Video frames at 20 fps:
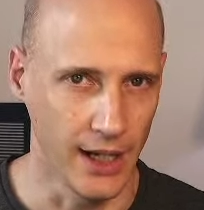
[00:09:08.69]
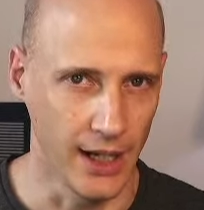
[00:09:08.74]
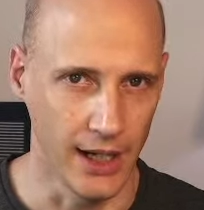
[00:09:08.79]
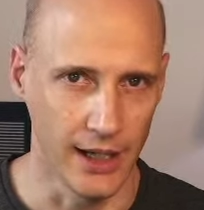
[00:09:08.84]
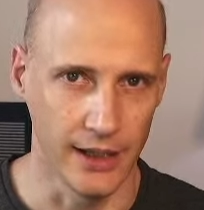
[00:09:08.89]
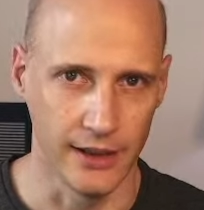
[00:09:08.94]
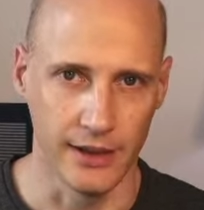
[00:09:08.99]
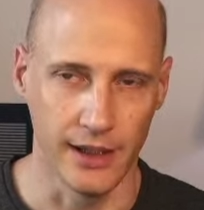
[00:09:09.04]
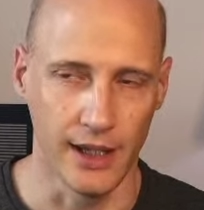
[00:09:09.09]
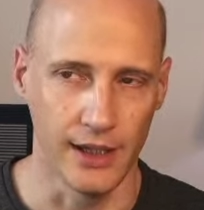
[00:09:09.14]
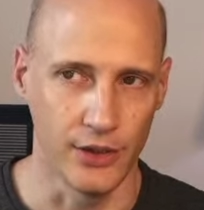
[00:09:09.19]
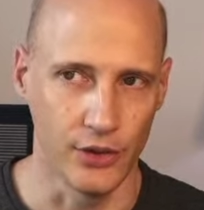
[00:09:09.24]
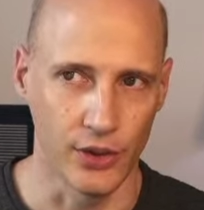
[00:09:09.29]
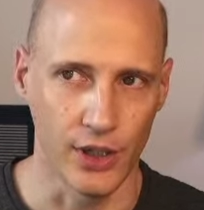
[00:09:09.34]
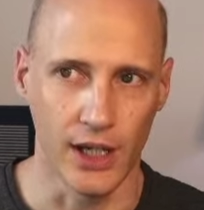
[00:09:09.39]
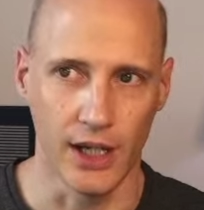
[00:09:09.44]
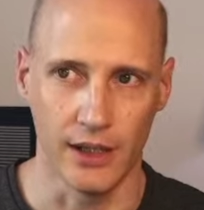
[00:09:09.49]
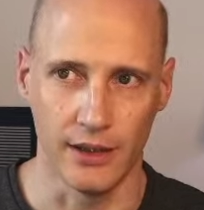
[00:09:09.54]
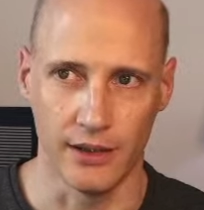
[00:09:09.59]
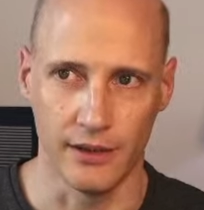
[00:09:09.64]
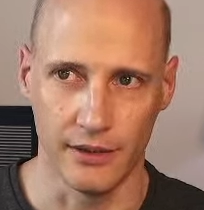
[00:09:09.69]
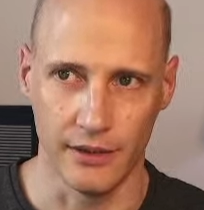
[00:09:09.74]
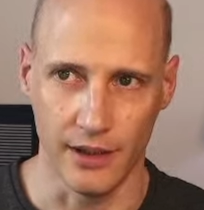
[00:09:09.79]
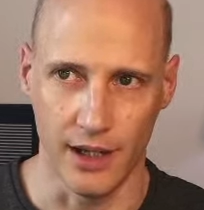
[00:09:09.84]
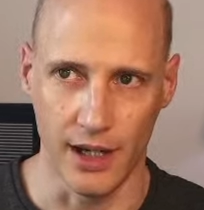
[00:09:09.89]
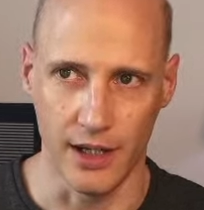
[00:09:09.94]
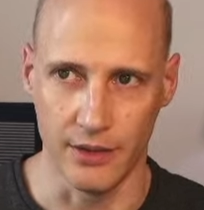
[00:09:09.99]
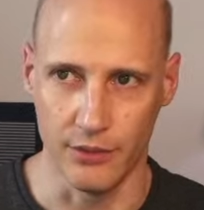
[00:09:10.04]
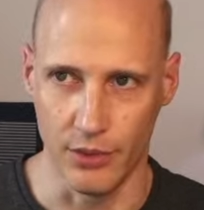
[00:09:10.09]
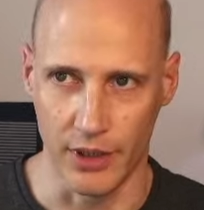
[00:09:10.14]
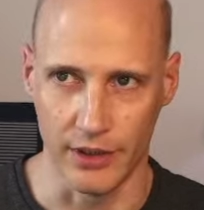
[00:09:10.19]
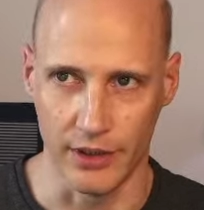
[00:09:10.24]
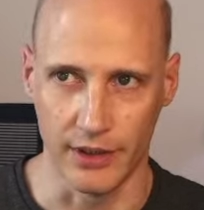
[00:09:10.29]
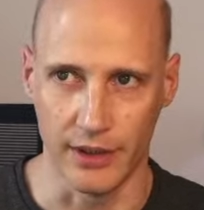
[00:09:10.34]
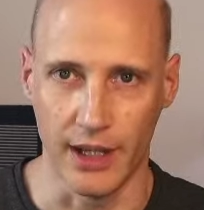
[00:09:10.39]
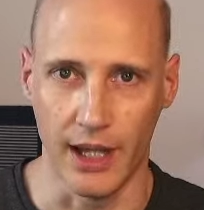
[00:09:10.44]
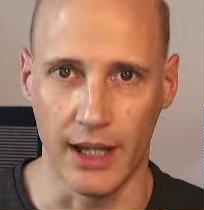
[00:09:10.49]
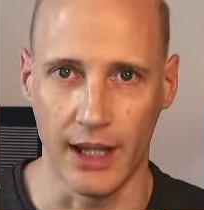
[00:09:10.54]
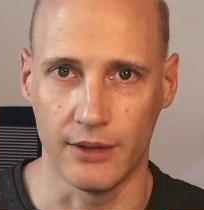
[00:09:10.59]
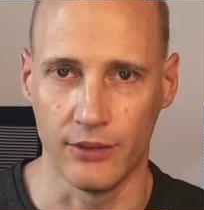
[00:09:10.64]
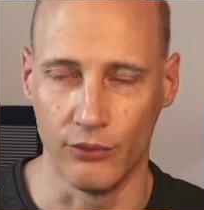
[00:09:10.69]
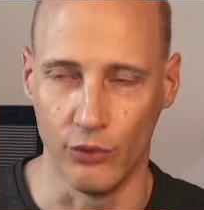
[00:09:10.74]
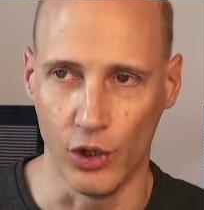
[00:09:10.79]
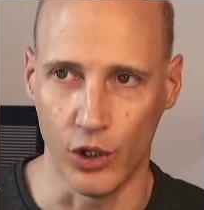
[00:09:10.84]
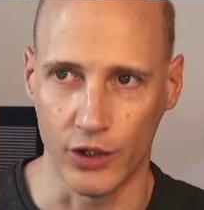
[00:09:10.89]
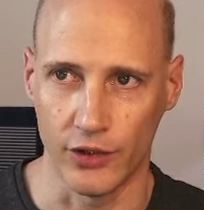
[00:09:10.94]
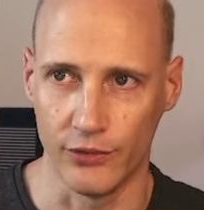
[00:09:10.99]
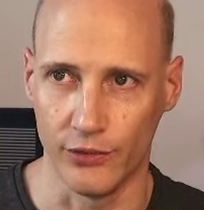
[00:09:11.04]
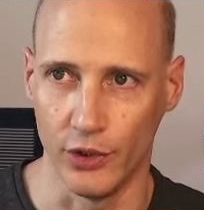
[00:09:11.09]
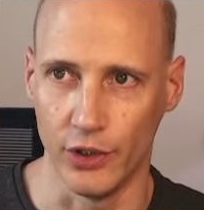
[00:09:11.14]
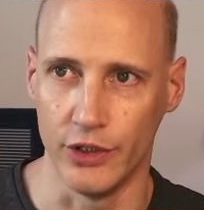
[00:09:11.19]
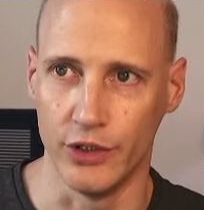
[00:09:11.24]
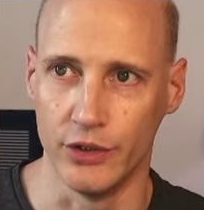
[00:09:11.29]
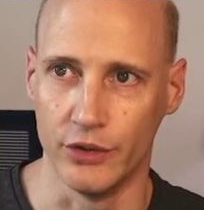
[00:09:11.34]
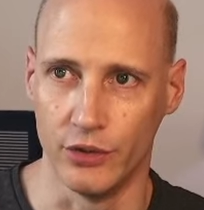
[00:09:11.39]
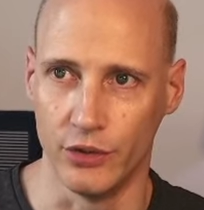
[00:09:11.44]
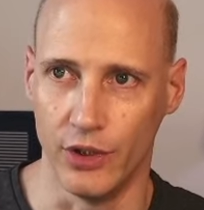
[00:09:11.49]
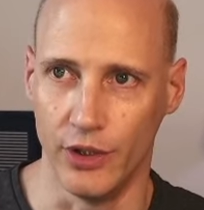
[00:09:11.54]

and then you can decide whether that works for you or